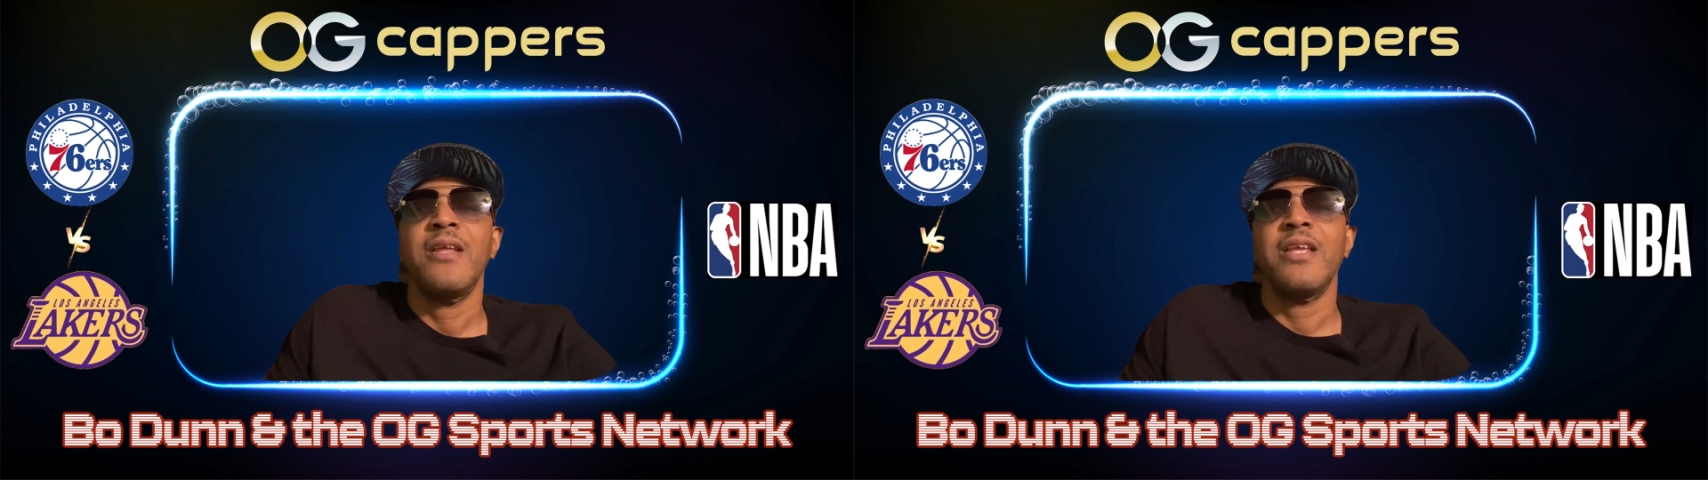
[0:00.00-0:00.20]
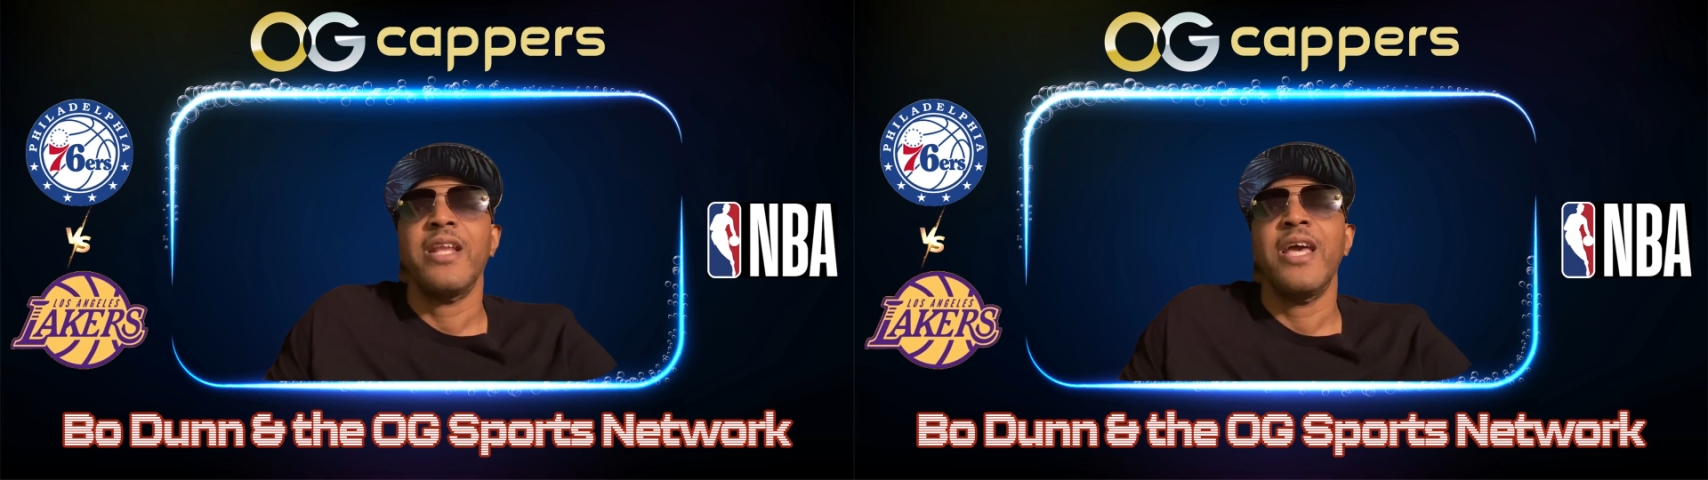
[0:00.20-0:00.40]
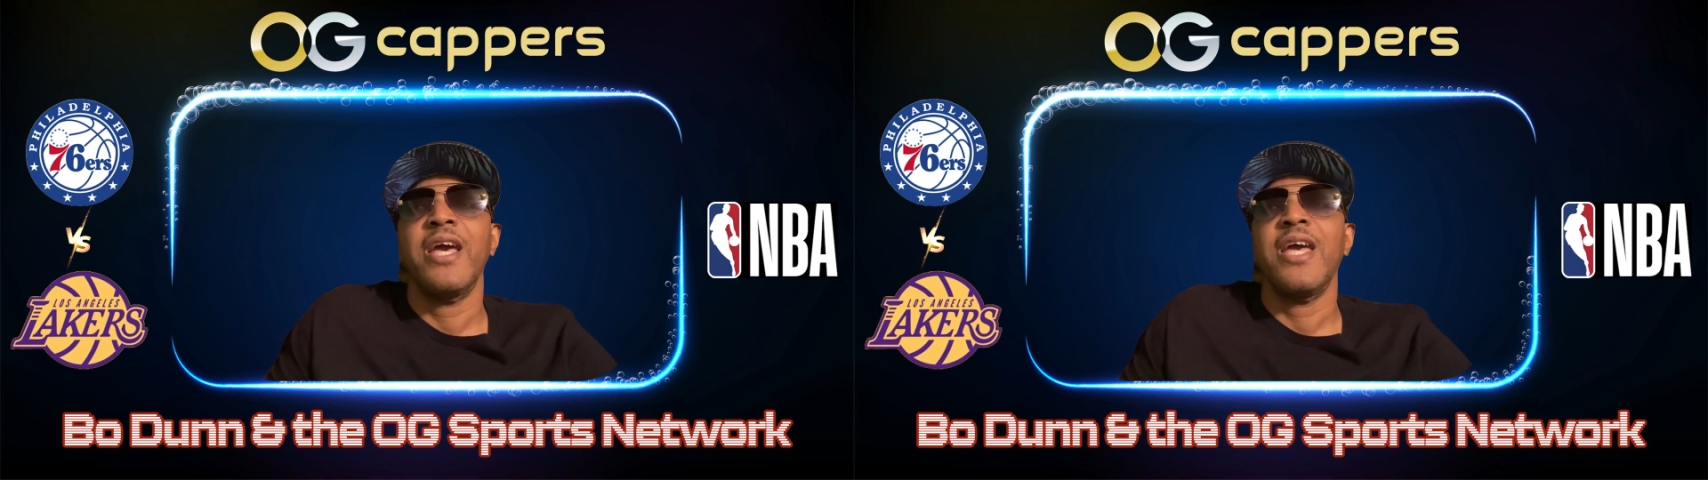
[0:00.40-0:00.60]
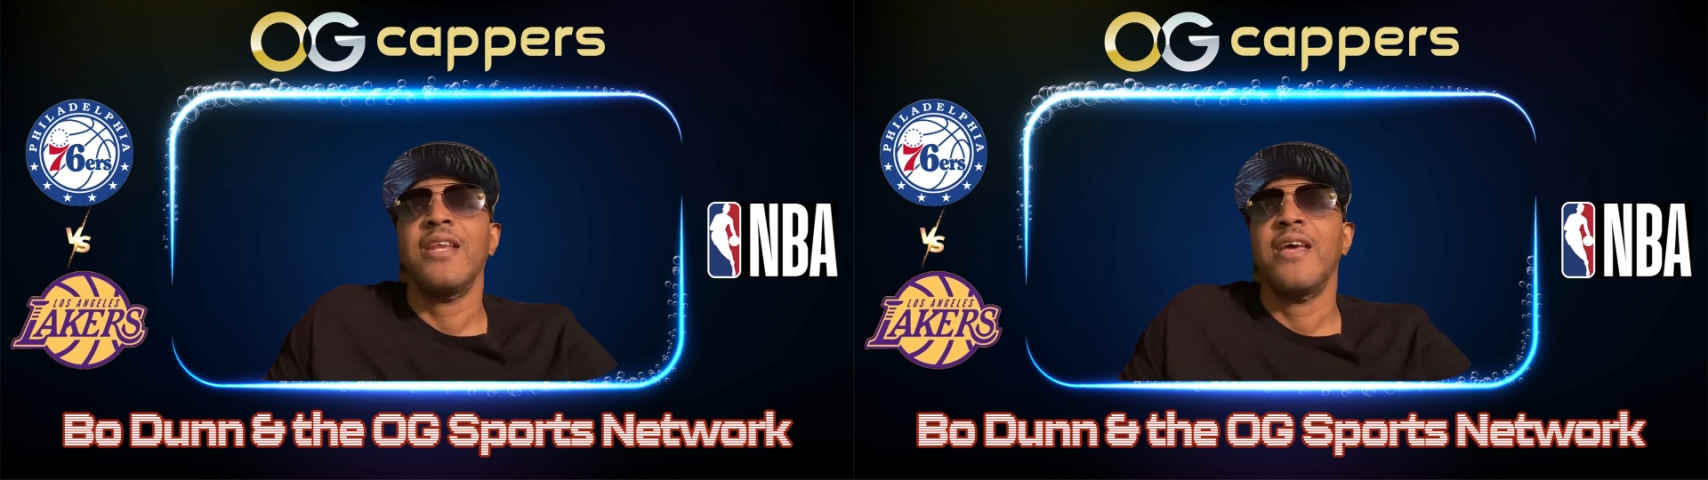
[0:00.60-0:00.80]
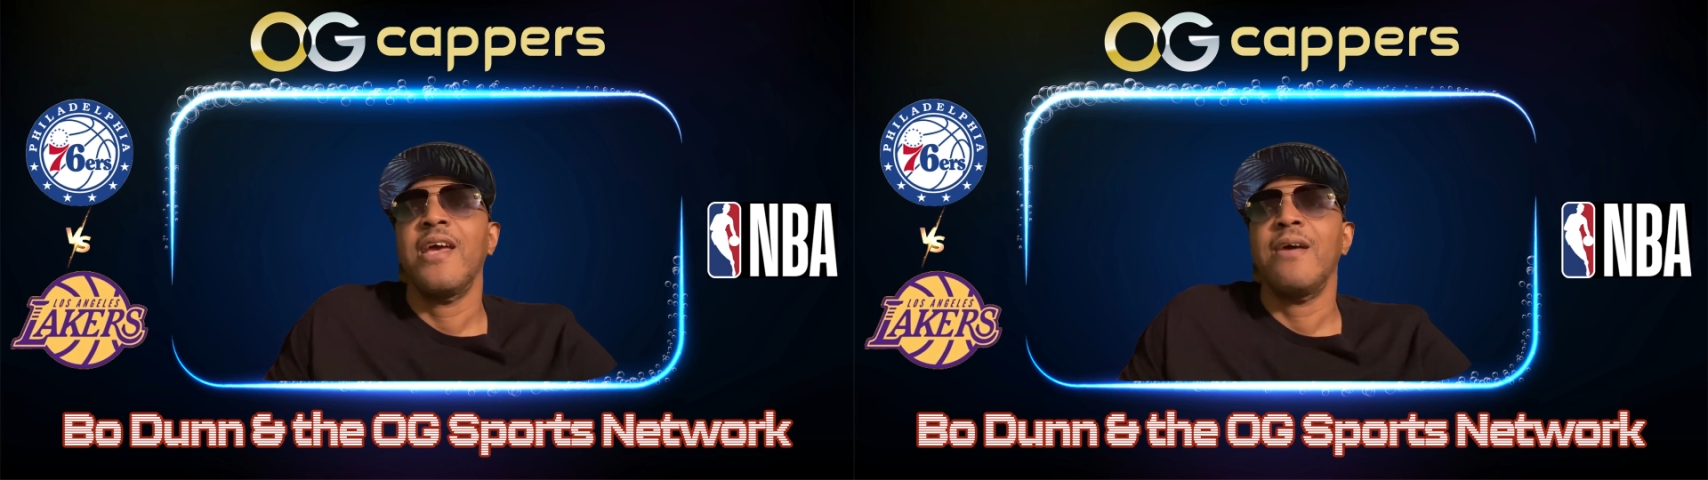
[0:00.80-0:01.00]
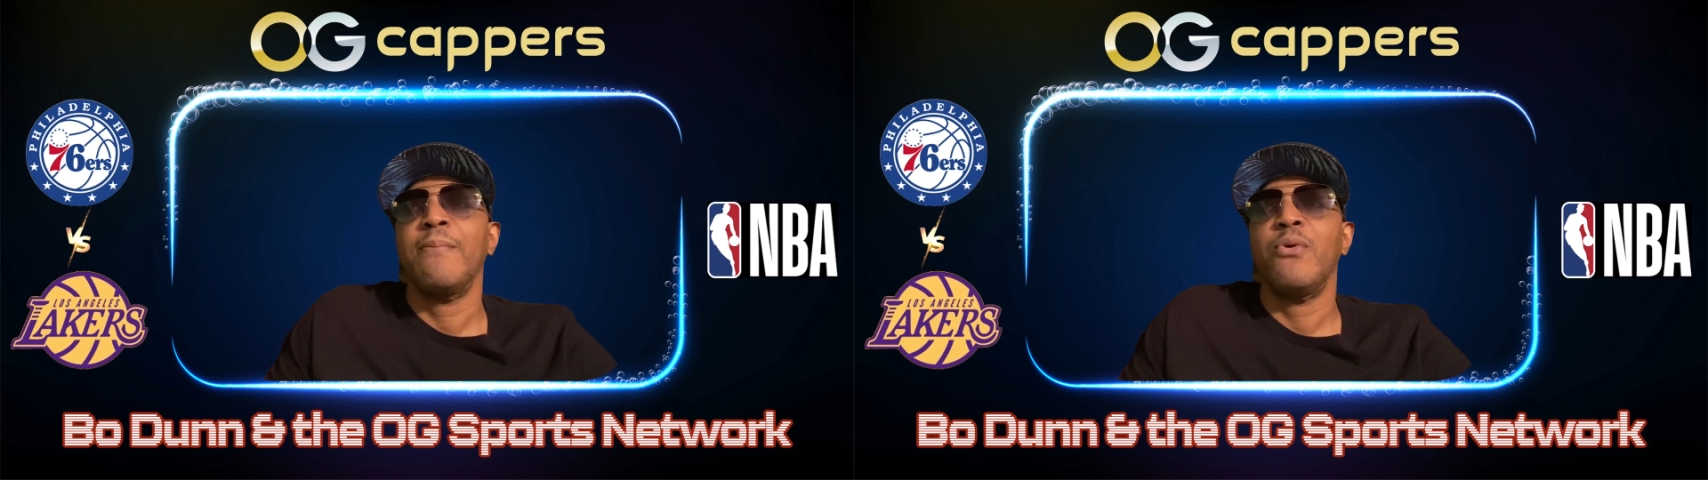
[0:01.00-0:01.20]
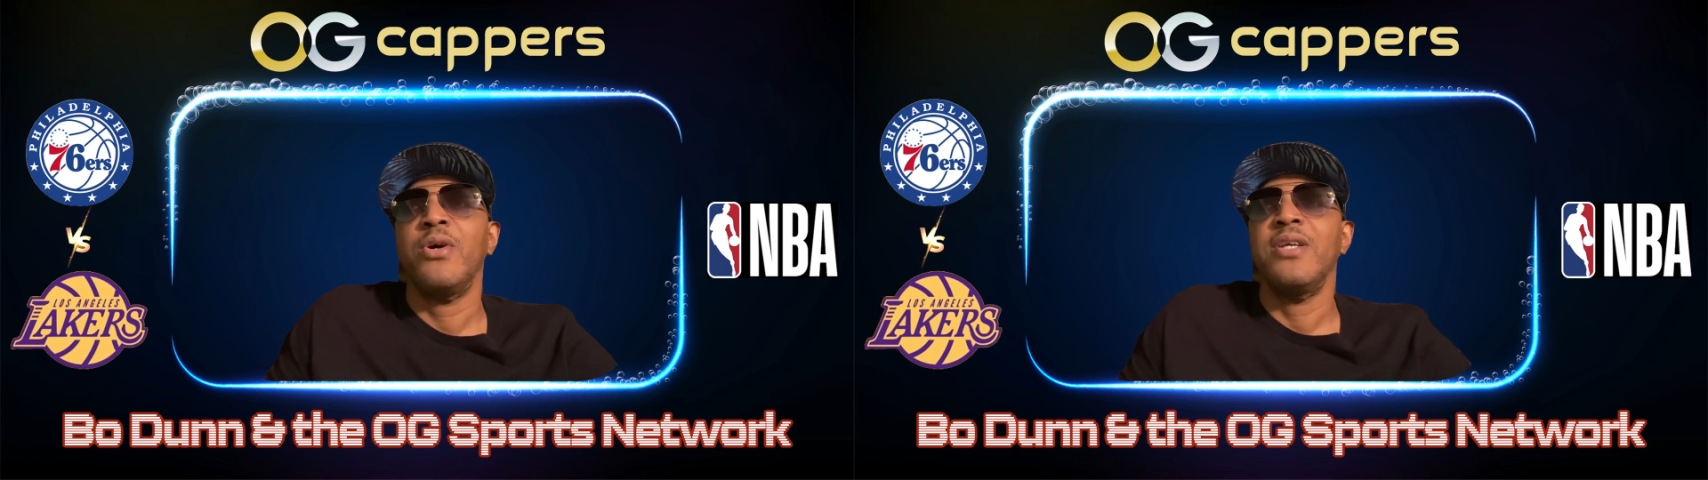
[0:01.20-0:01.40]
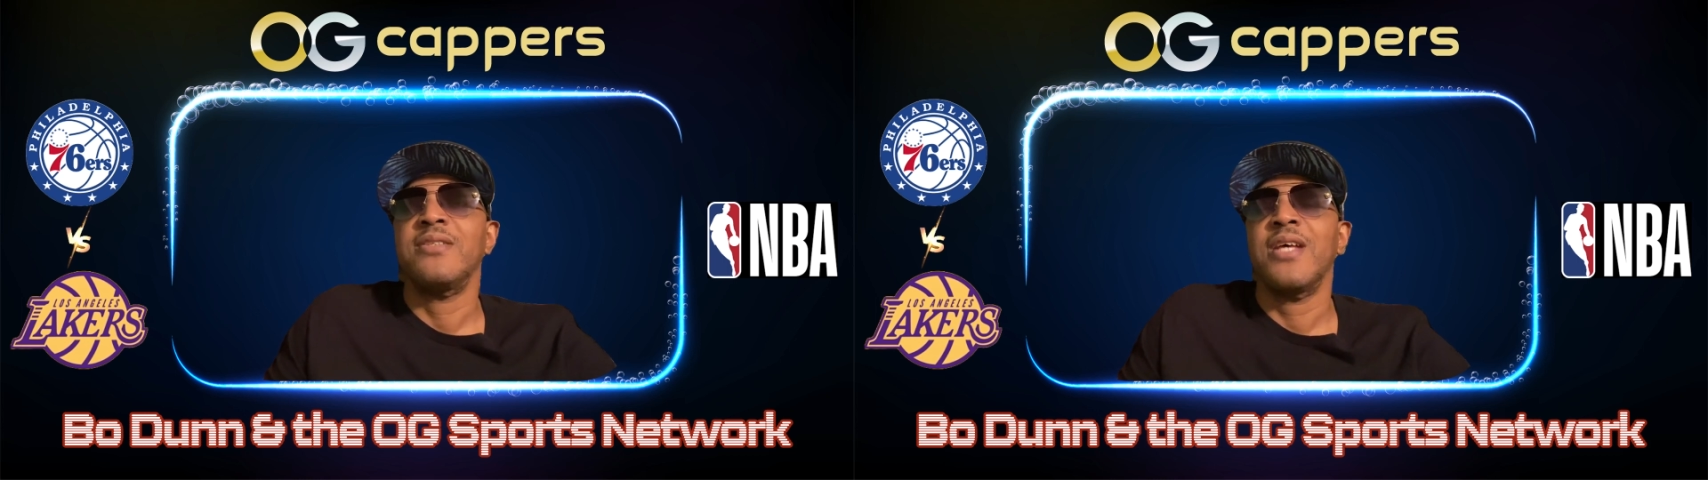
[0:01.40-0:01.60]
They land eight and a half points.